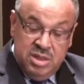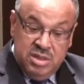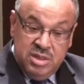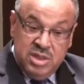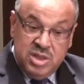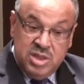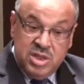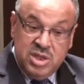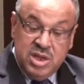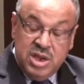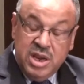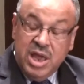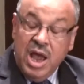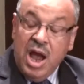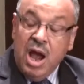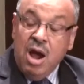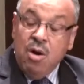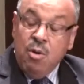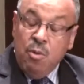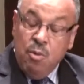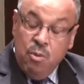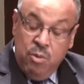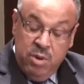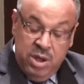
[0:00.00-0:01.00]
the
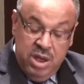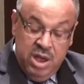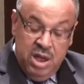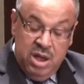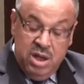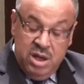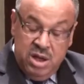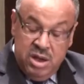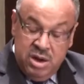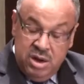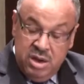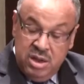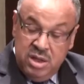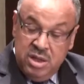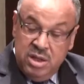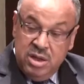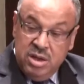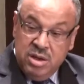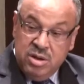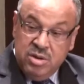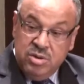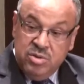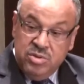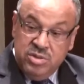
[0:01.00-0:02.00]
Sharia, we are
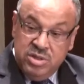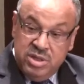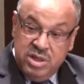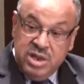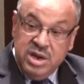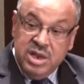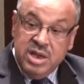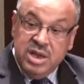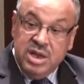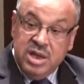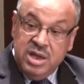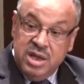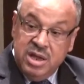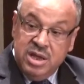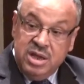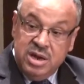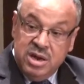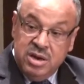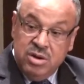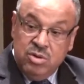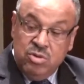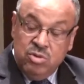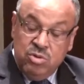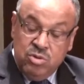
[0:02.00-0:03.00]
considering
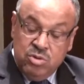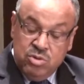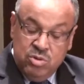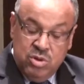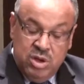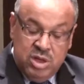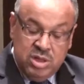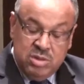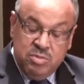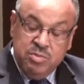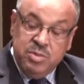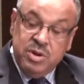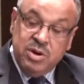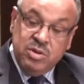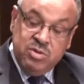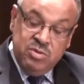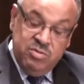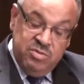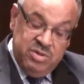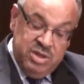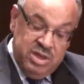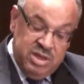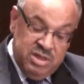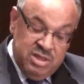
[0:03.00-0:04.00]
Iran also as part
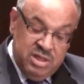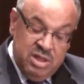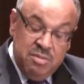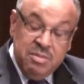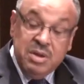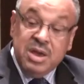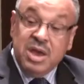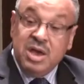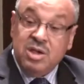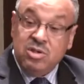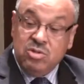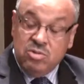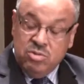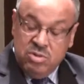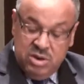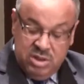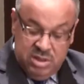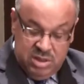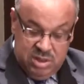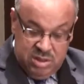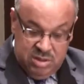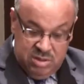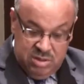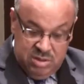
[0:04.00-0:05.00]
of the Islamic
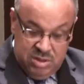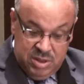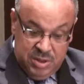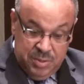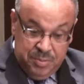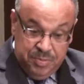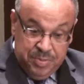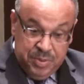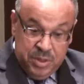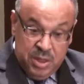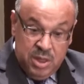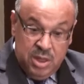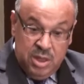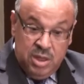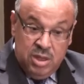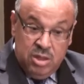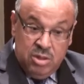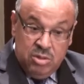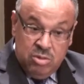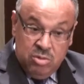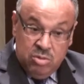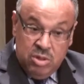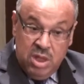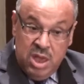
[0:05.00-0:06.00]
insurance industry.
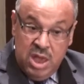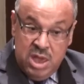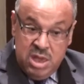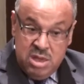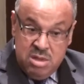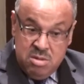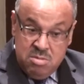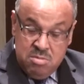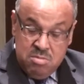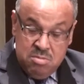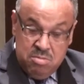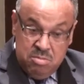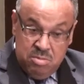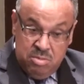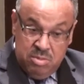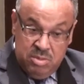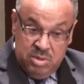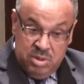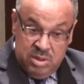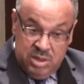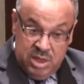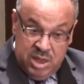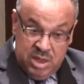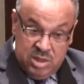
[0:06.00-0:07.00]
Today,
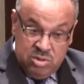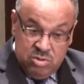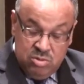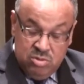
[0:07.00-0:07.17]
the